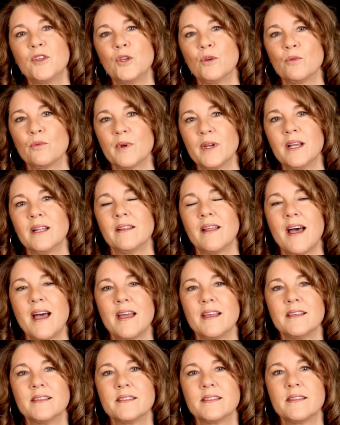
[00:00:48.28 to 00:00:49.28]
you
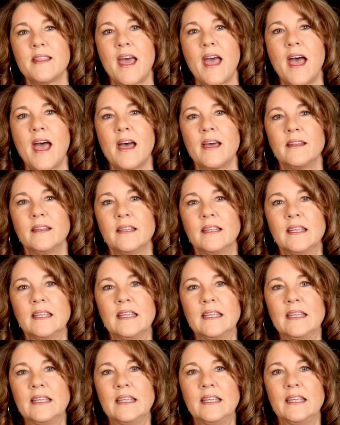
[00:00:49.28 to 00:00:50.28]
realize that
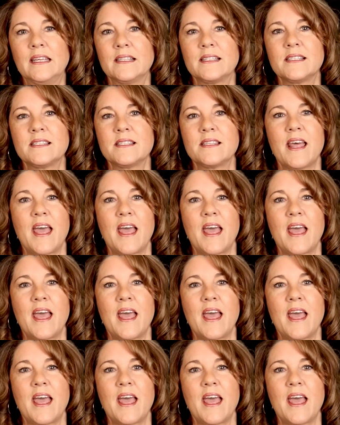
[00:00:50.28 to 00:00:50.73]
it's